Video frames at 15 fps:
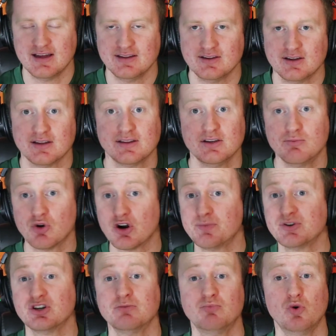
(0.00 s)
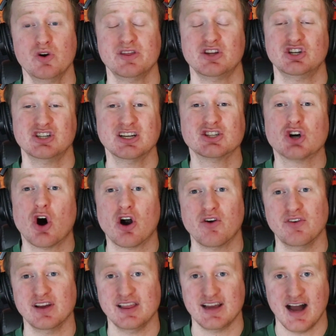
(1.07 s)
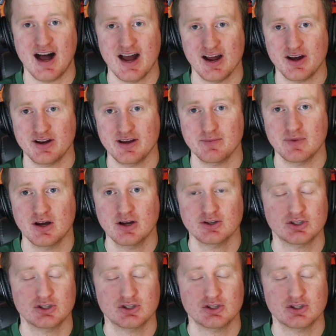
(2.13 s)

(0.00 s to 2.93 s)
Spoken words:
And you brought up a good point. The Jets are really high on him.